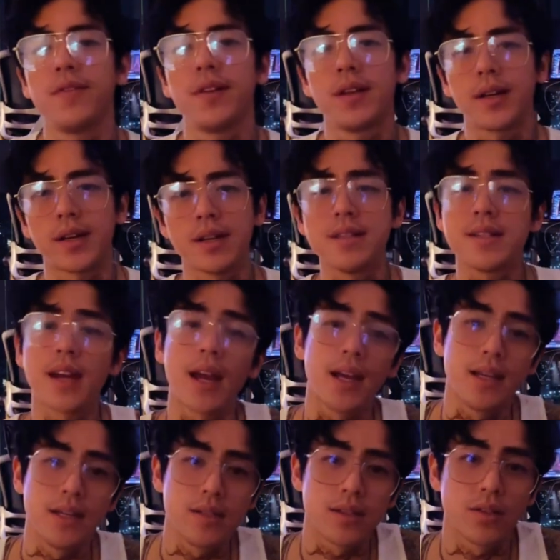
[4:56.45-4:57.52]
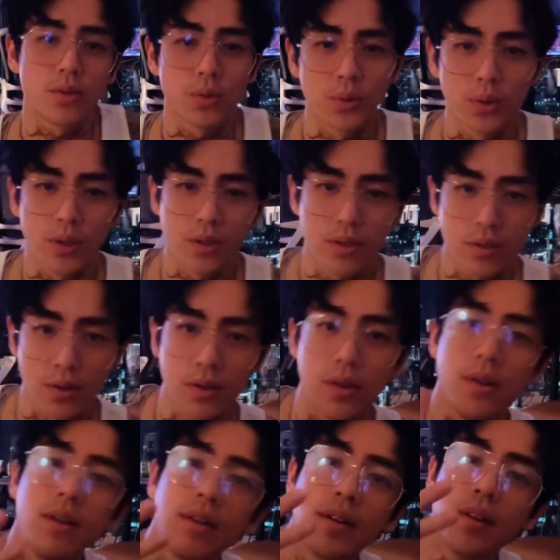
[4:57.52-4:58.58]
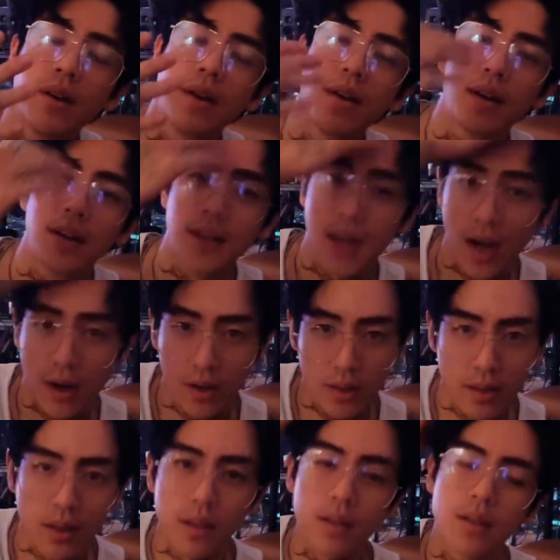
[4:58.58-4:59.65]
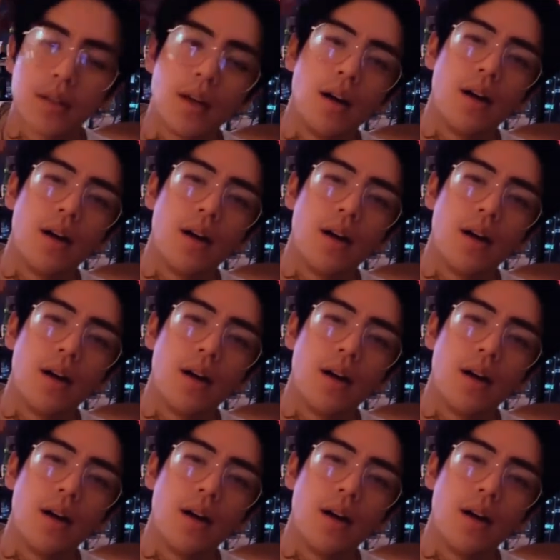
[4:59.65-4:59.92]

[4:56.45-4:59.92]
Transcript: feel like I change into a certain character.